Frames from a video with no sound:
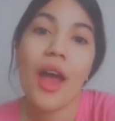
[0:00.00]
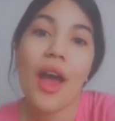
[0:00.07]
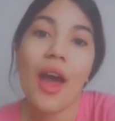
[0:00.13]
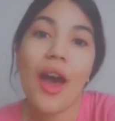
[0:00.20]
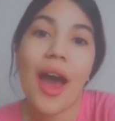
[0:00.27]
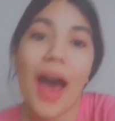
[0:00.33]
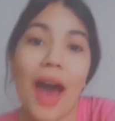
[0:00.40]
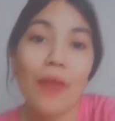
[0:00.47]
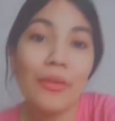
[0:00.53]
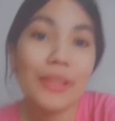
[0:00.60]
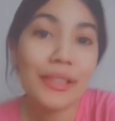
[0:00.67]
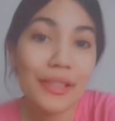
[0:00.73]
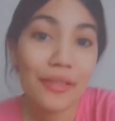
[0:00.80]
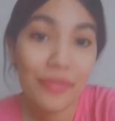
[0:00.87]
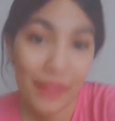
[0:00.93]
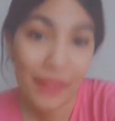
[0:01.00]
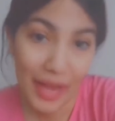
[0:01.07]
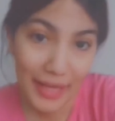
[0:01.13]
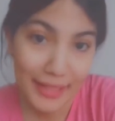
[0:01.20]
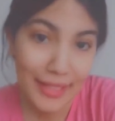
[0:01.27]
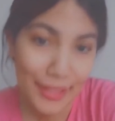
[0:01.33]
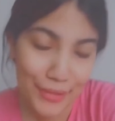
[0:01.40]
I would
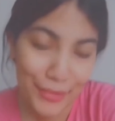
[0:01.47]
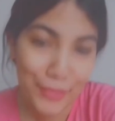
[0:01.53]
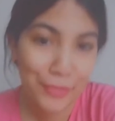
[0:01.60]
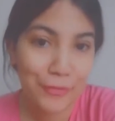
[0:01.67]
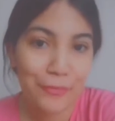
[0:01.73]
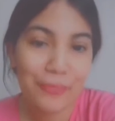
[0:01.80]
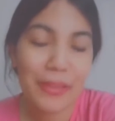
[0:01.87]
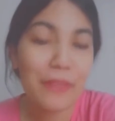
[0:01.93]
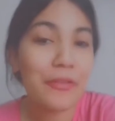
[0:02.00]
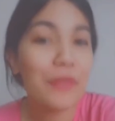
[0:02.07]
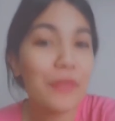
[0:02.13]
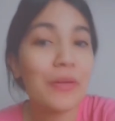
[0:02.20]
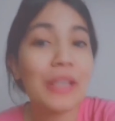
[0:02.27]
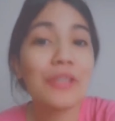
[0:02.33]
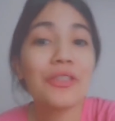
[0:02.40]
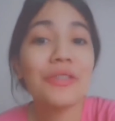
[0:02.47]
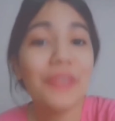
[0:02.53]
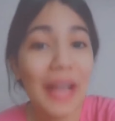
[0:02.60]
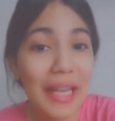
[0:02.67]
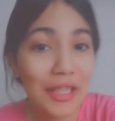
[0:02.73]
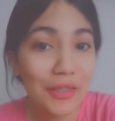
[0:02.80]
advise you, if you want to fight